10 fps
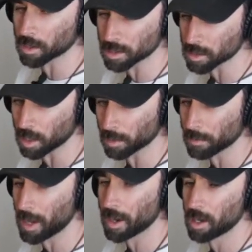the dog
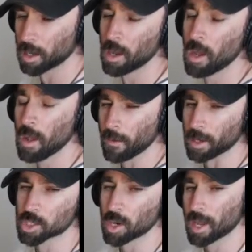pattern, let's
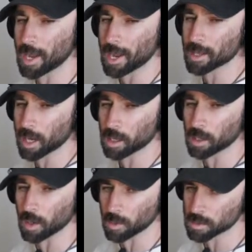try and add that
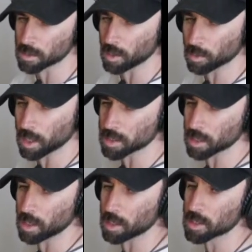ghost note that's in
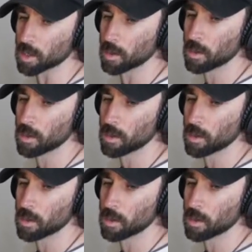there. So.